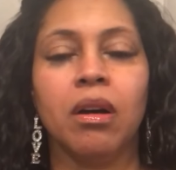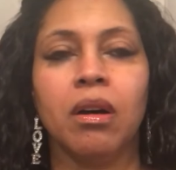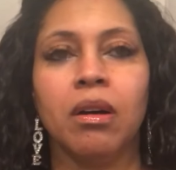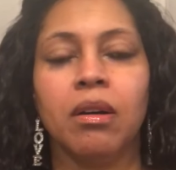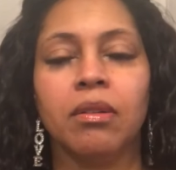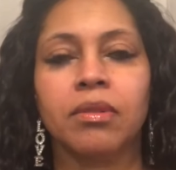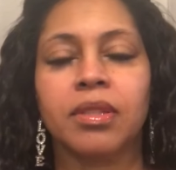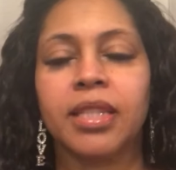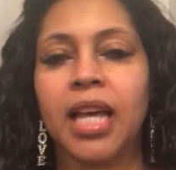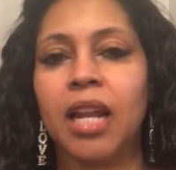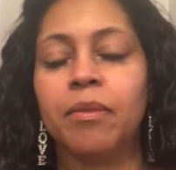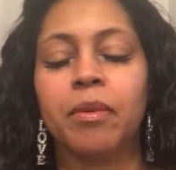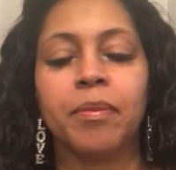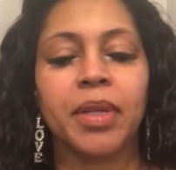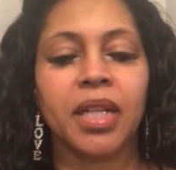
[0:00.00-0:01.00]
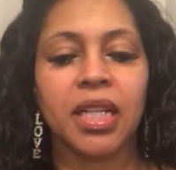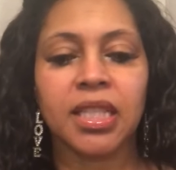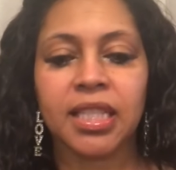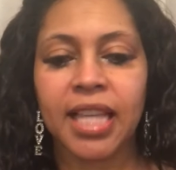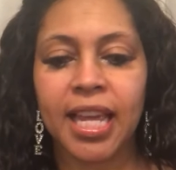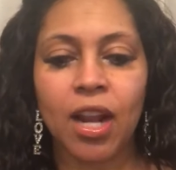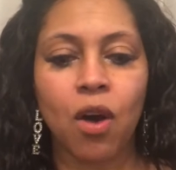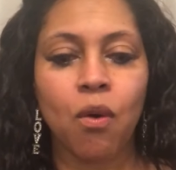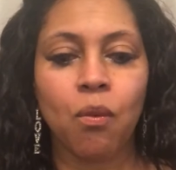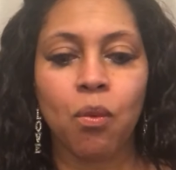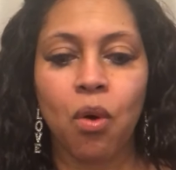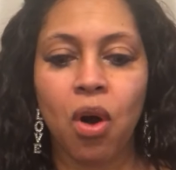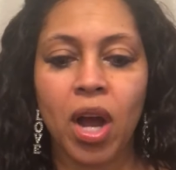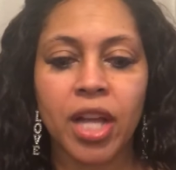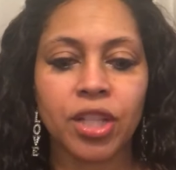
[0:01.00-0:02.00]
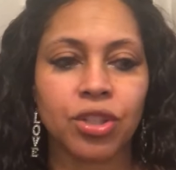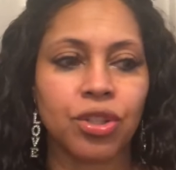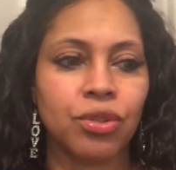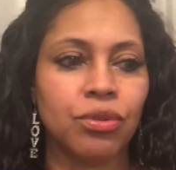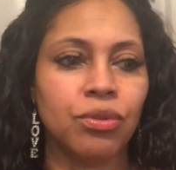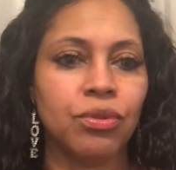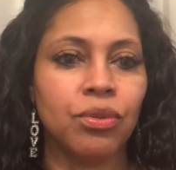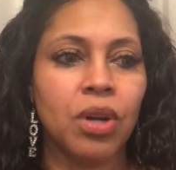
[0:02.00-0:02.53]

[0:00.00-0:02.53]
uh, celibate because they don't want to